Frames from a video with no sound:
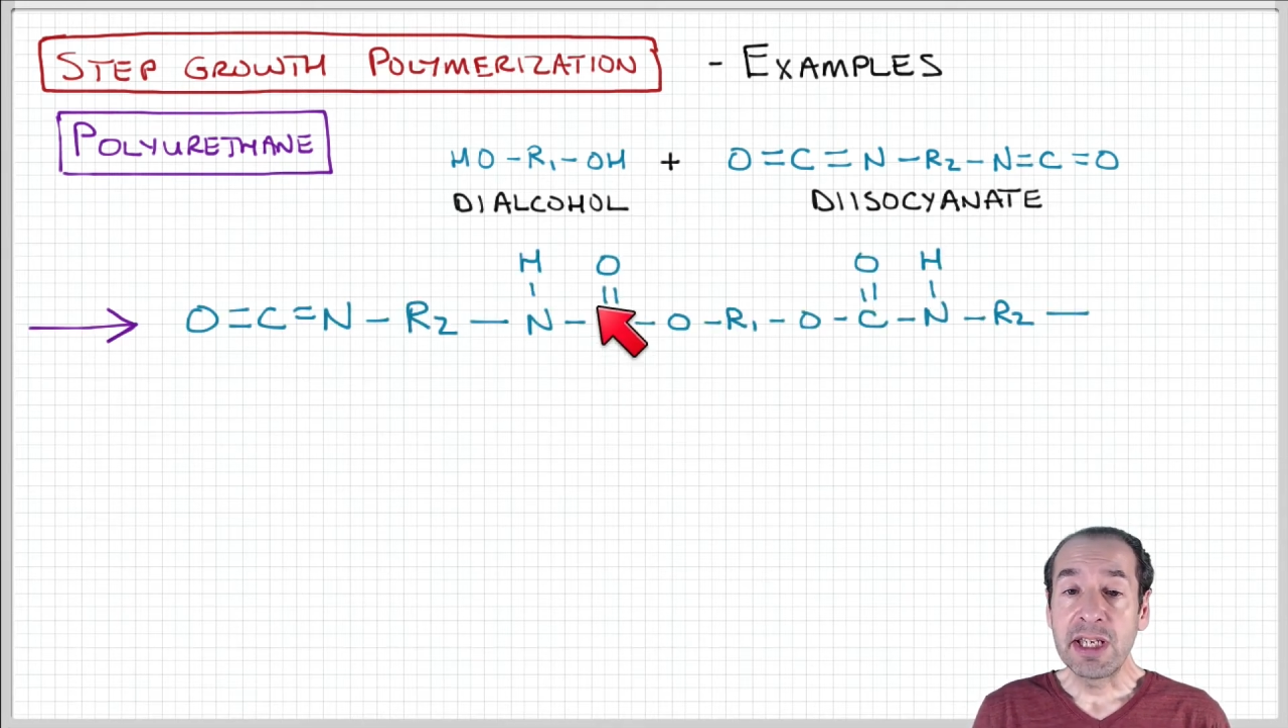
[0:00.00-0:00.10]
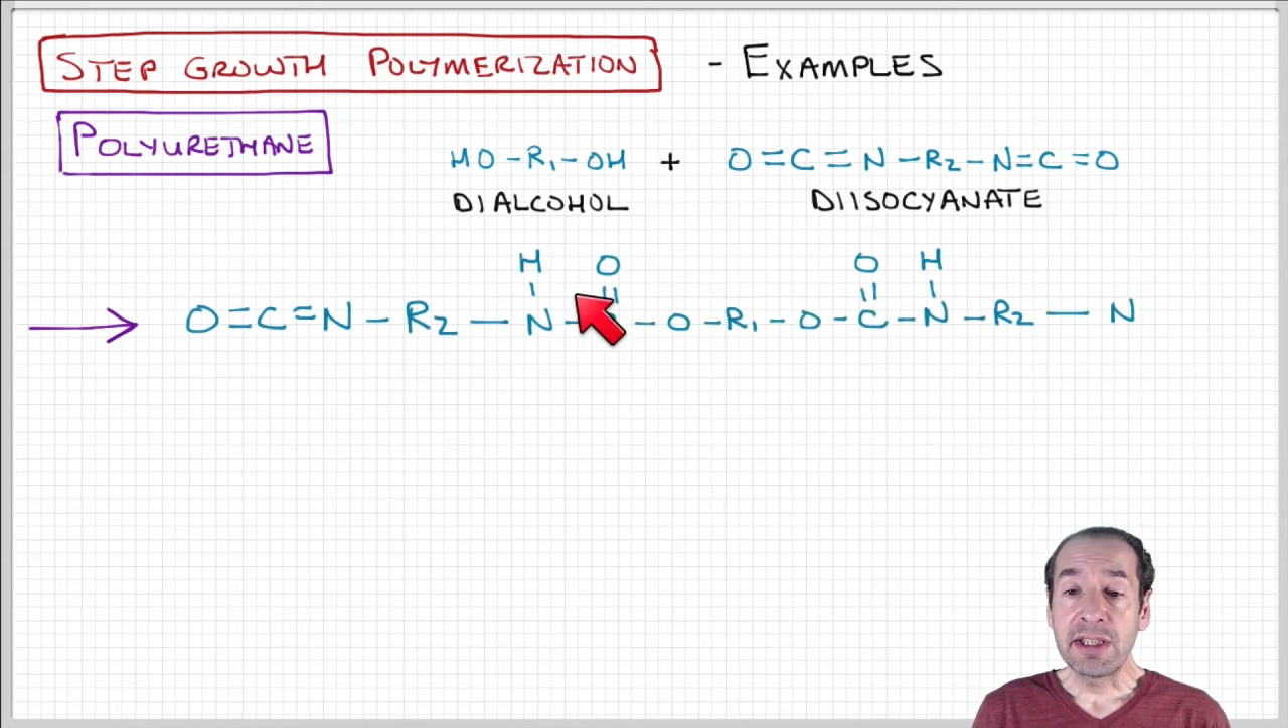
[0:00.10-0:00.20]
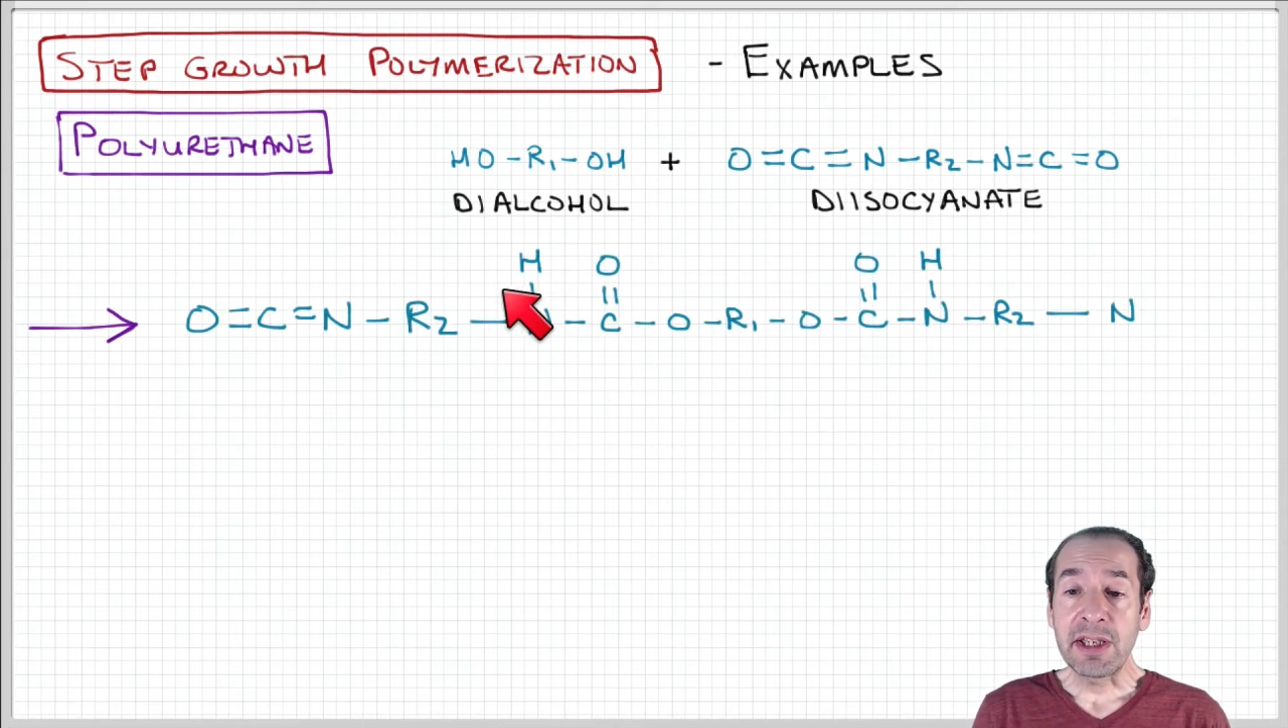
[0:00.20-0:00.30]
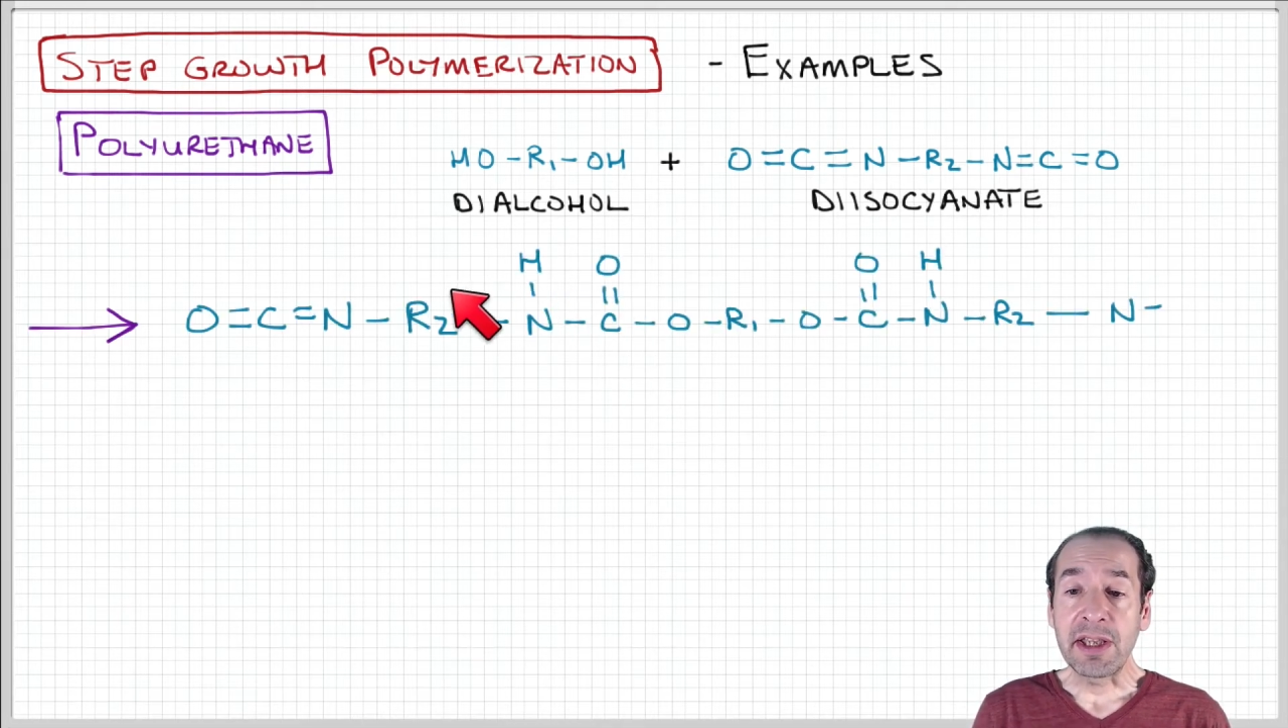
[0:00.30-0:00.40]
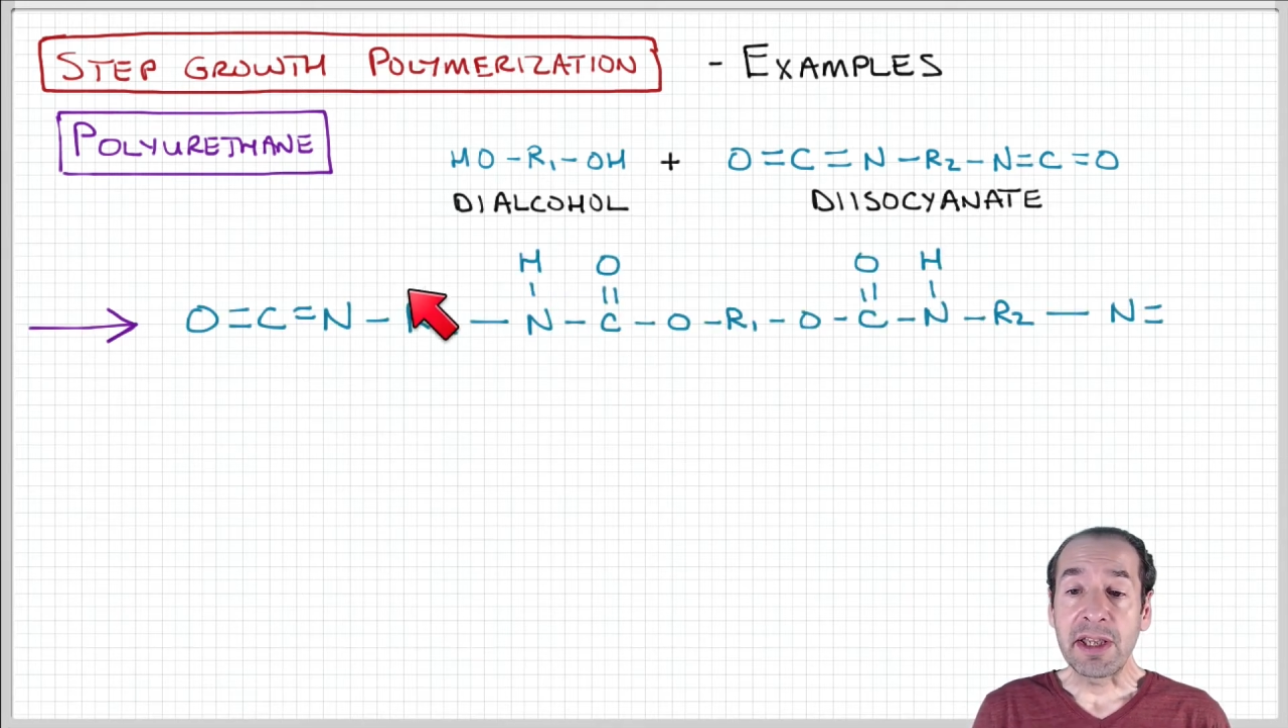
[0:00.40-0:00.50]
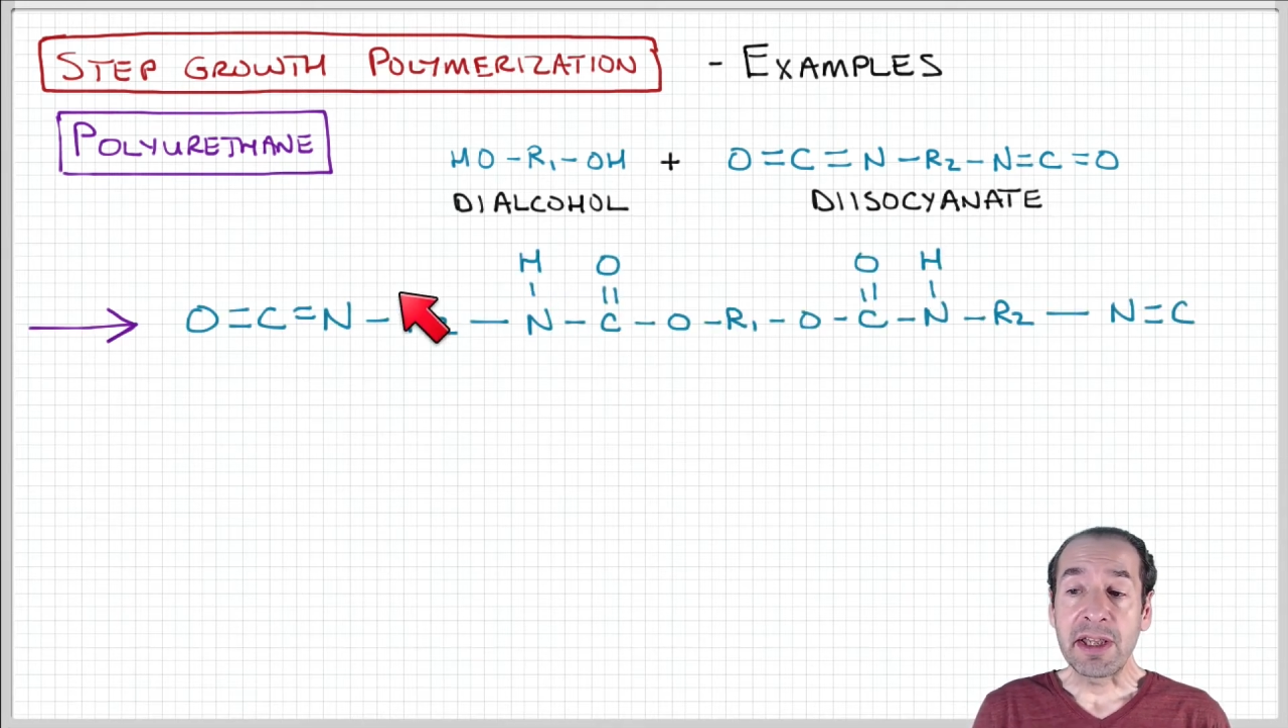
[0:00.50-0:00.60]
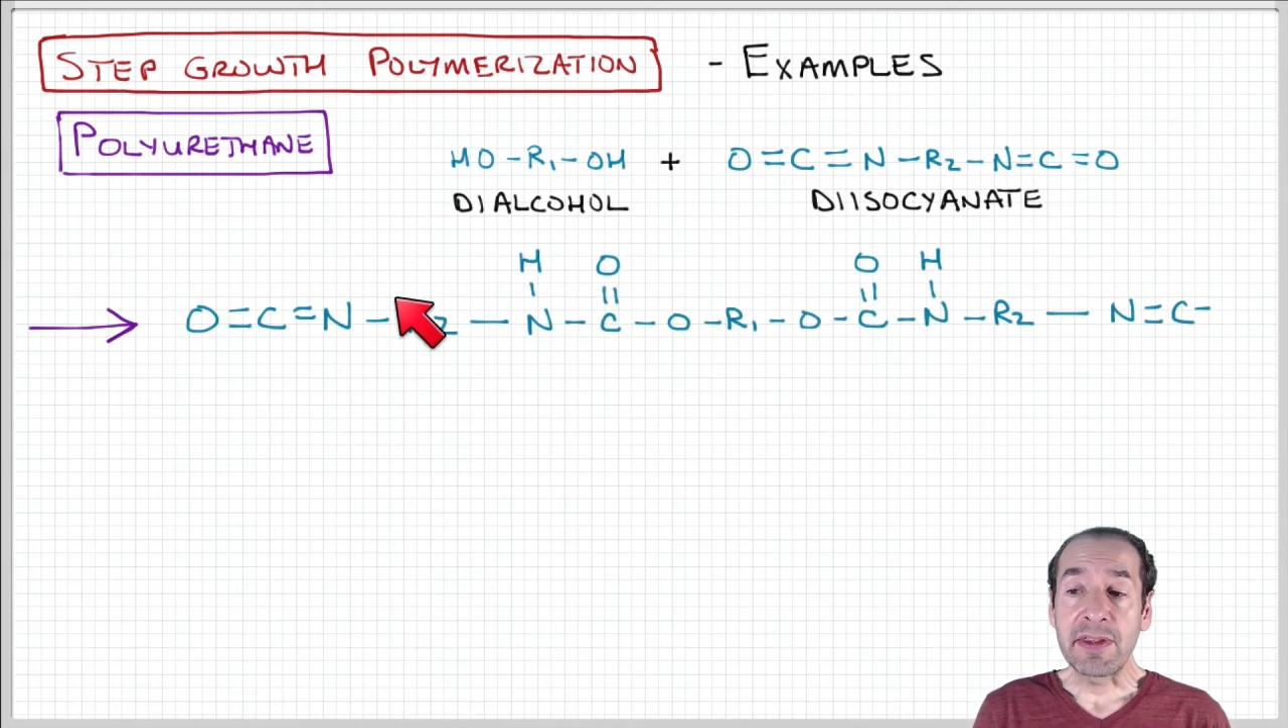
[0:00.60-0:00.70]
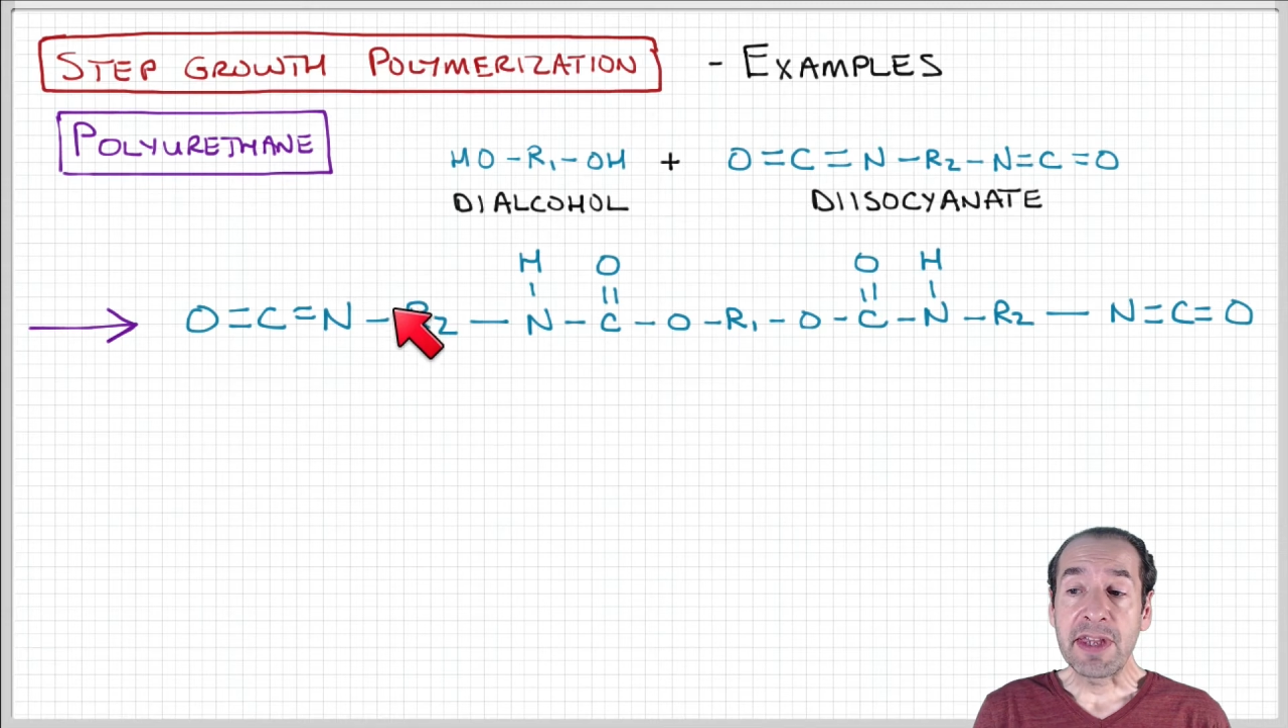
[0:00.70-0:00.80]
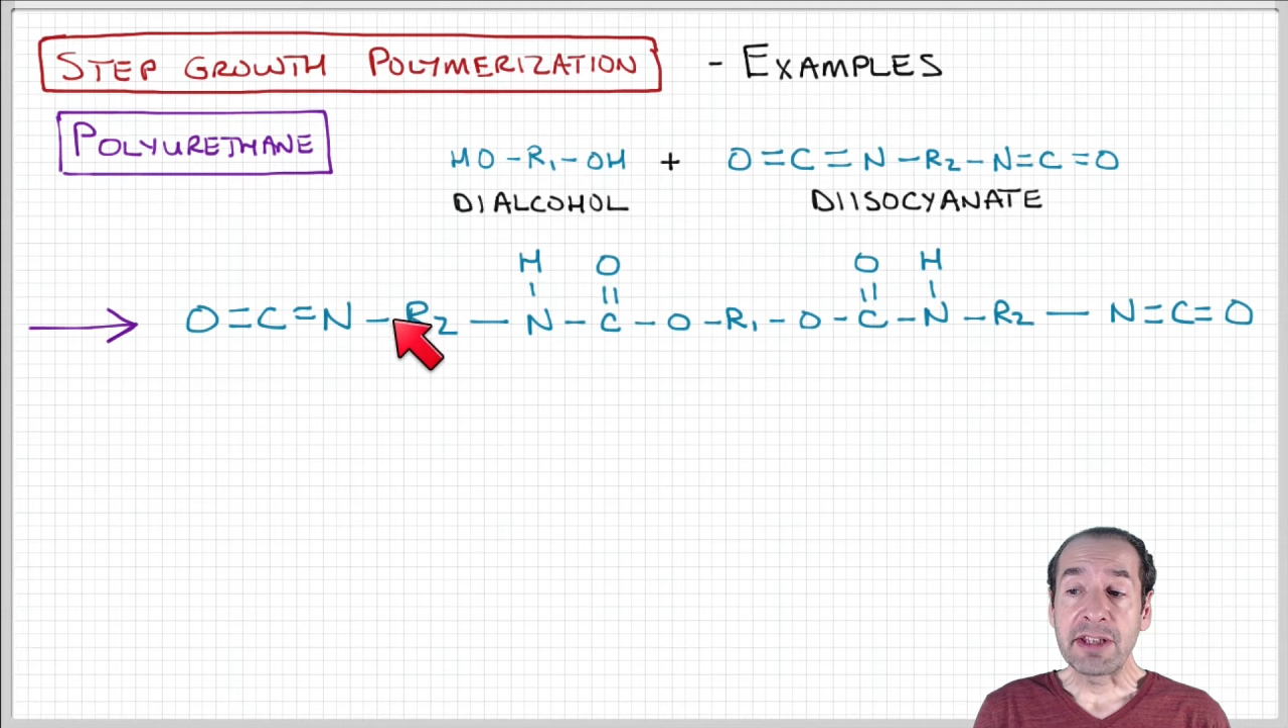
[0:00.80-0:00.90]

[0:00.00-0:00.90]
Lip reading: that